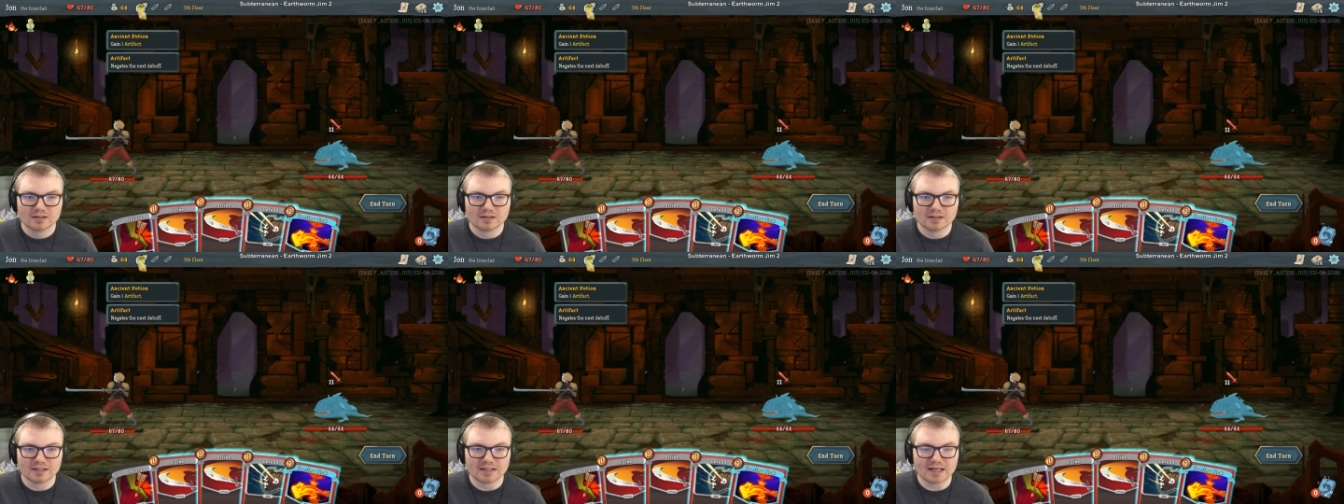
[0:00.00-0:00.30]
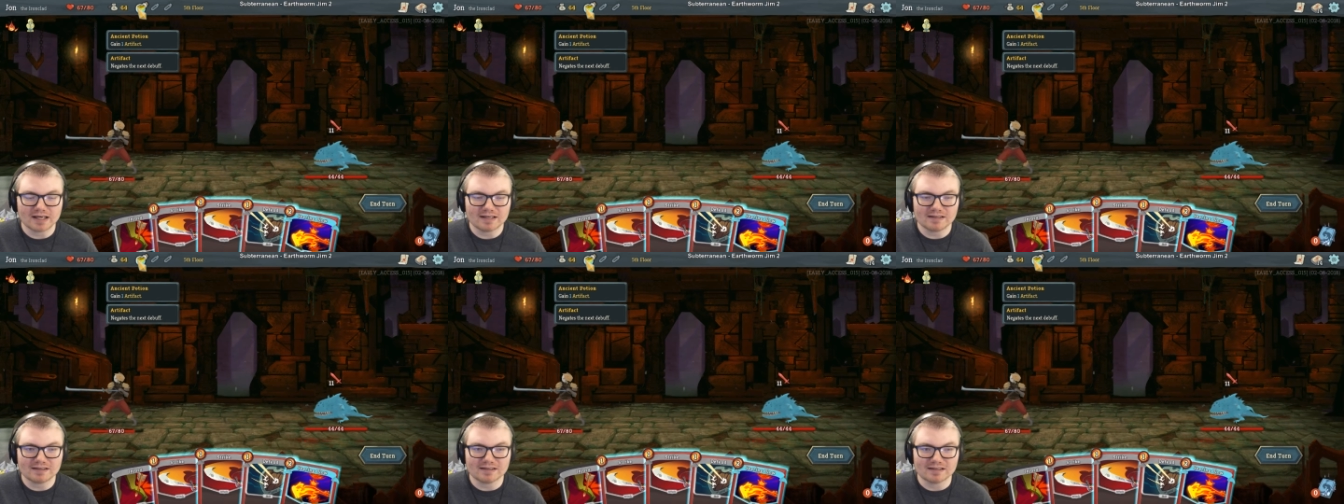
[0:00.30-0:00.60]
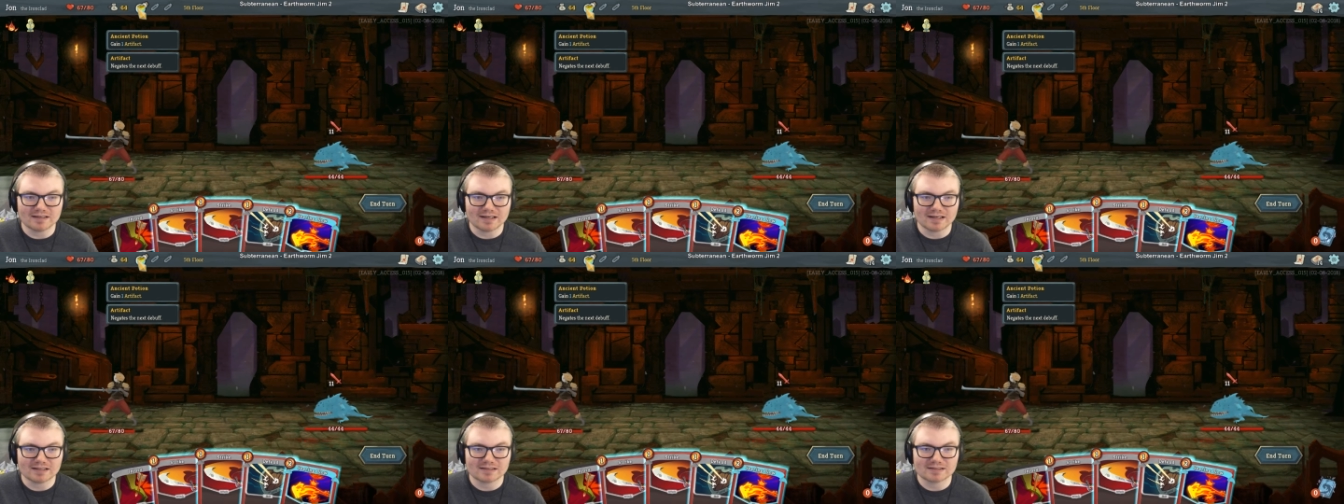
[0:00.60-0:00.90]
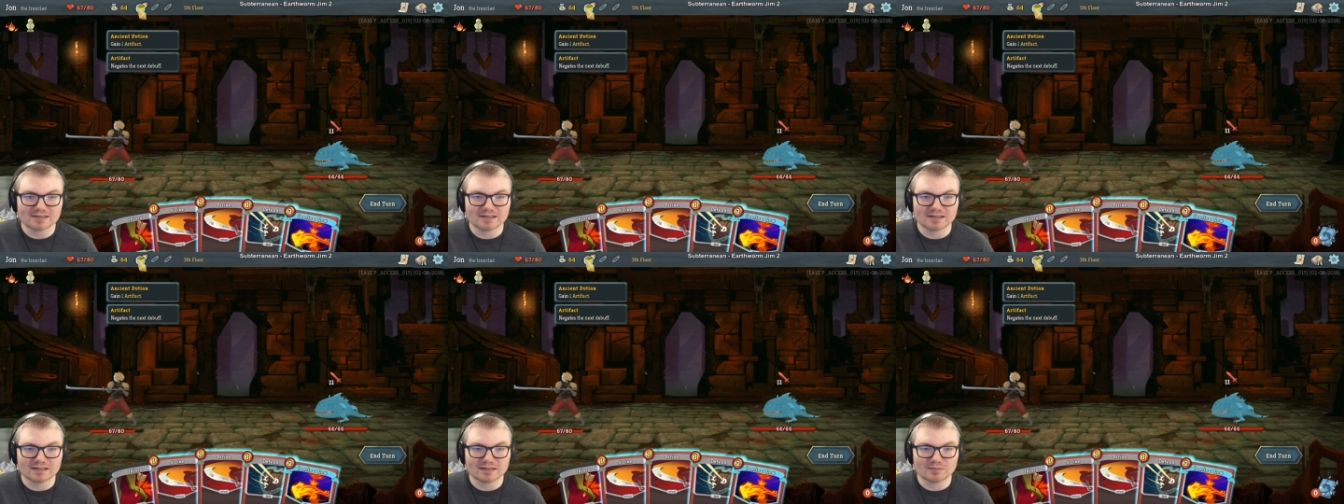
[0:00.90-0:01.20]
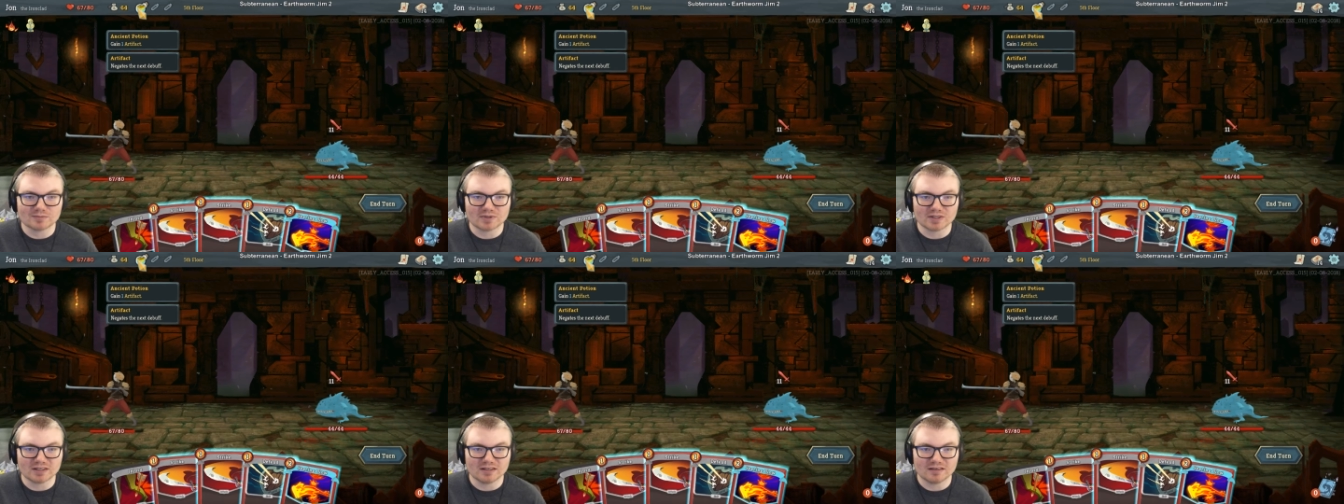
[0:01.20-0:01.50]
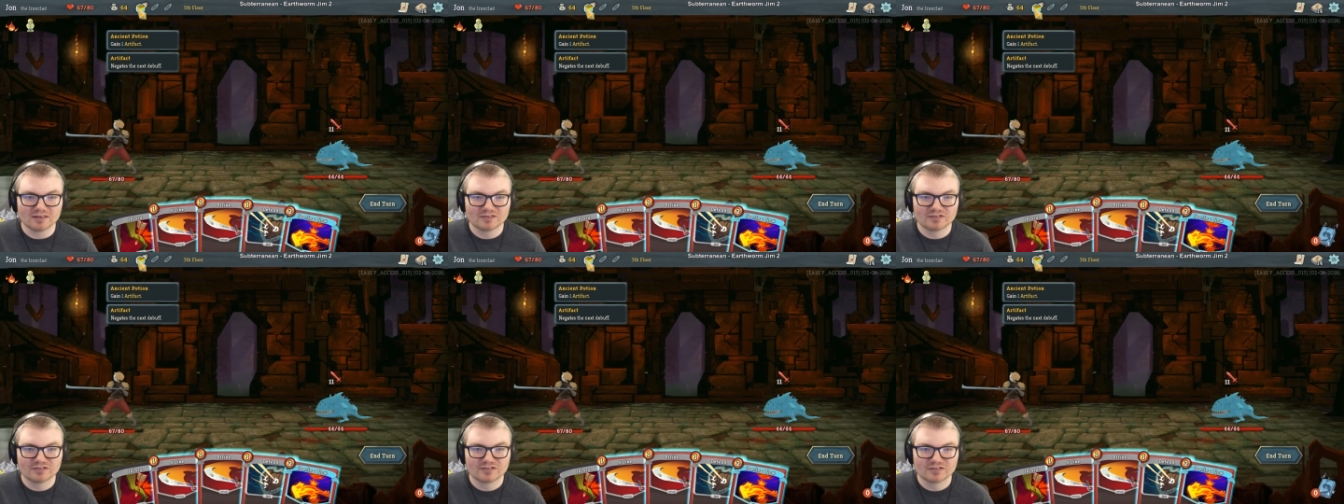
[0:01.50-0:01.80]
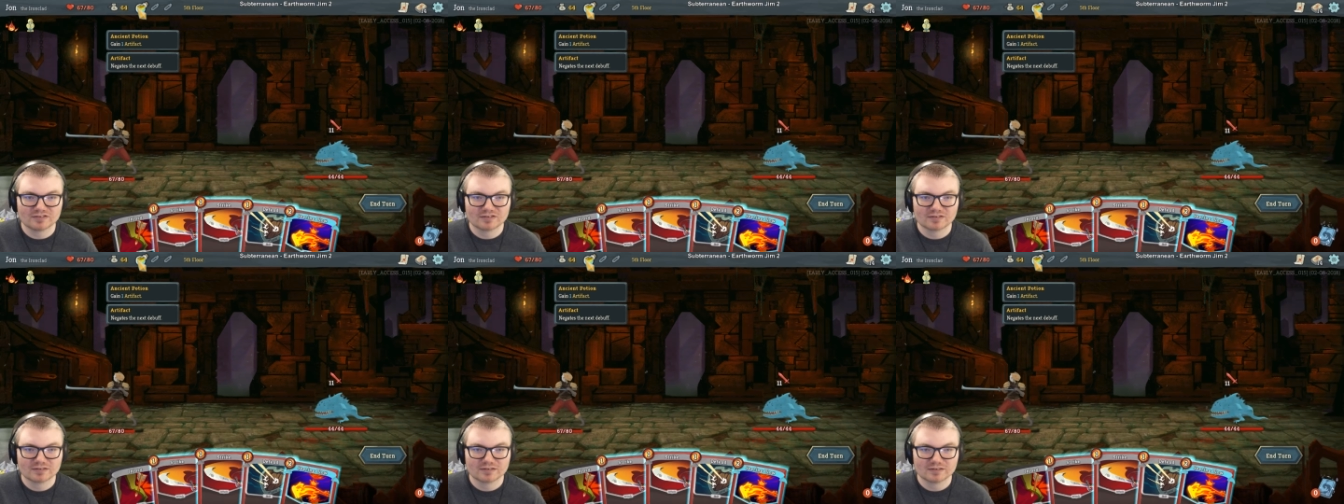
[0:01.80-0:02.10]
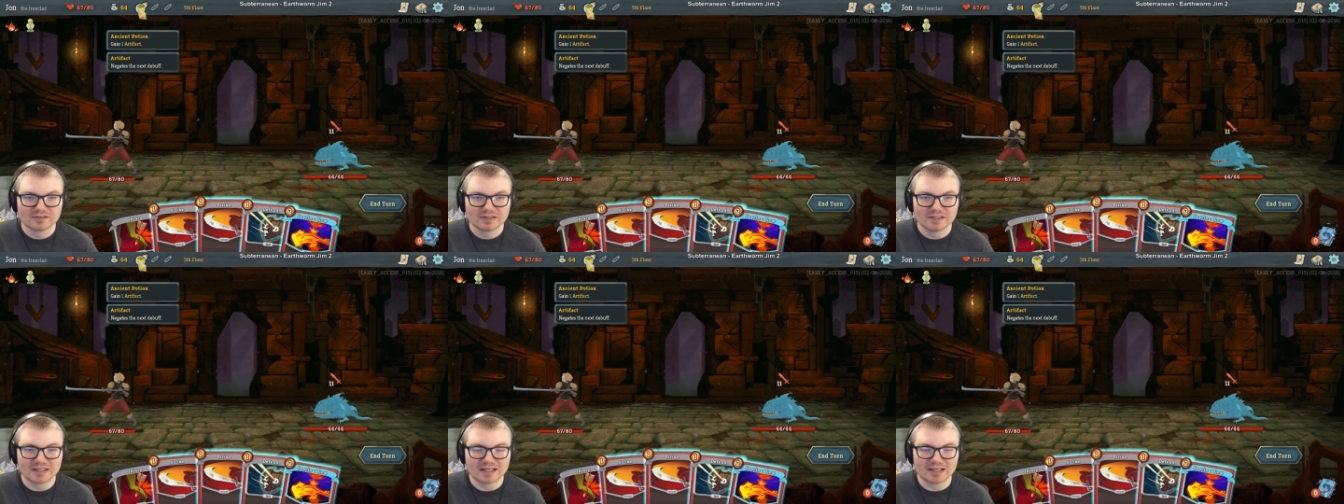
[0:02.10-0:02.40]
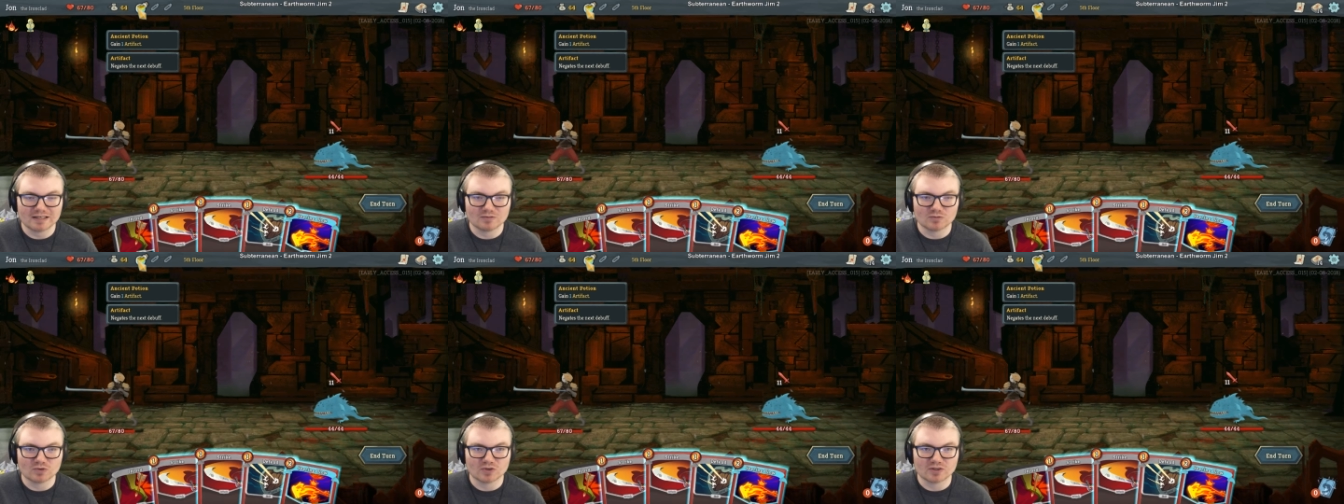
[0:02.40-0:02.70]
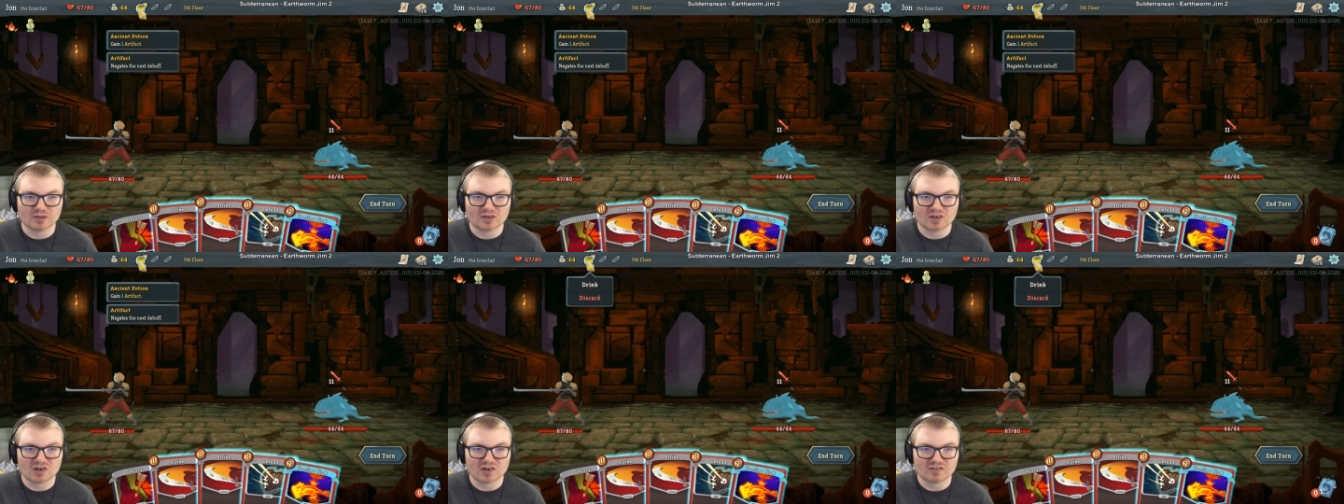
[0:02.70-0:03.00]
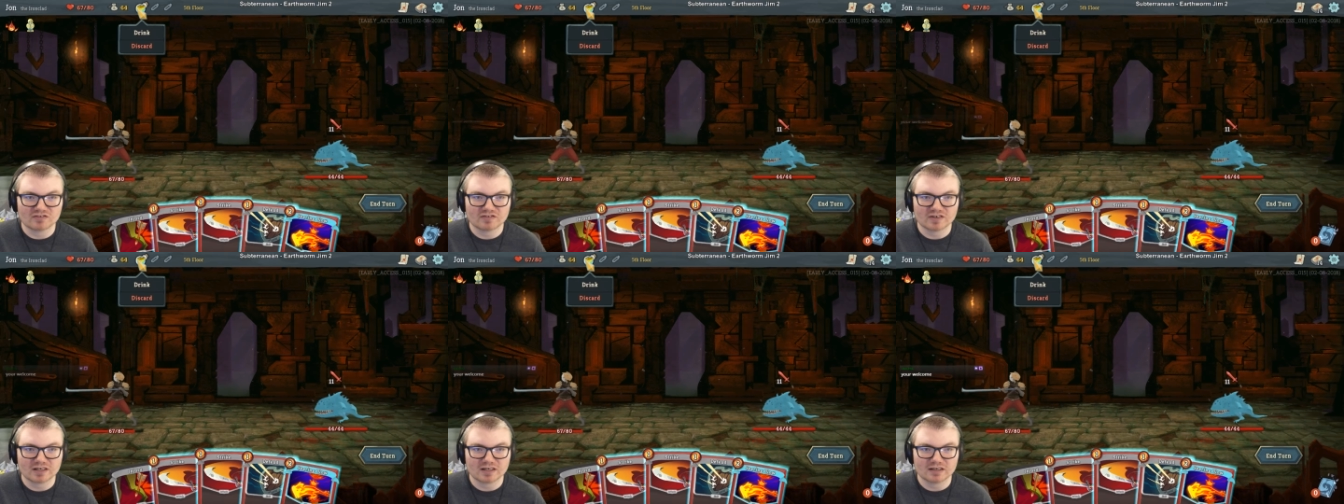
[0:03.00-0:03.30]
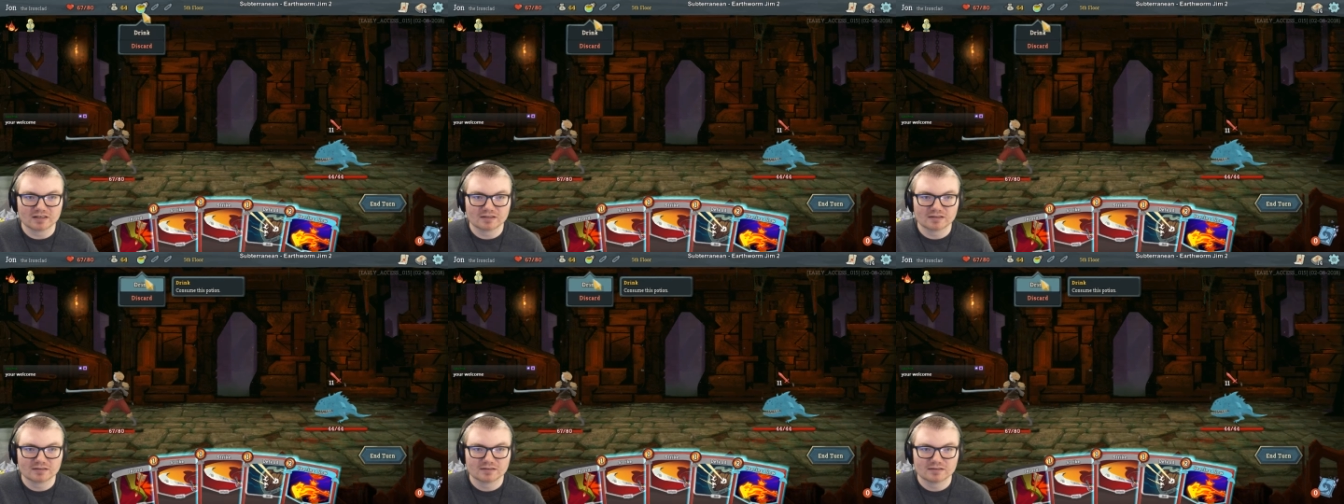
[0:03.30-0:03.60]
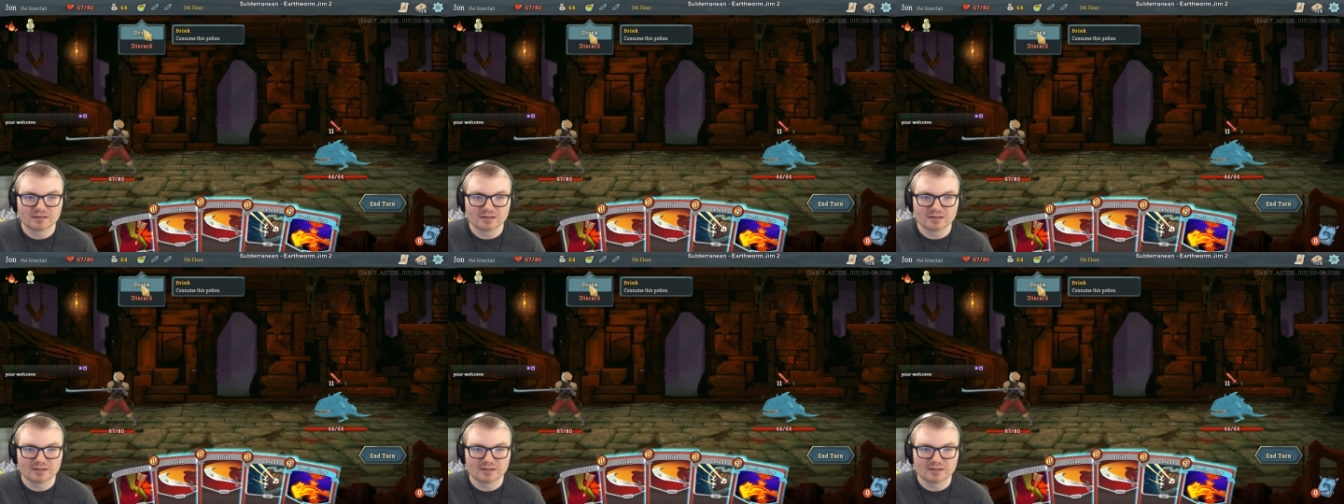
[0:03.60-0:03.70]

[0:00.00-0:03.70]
Negate the next debuff. Gain one artifact.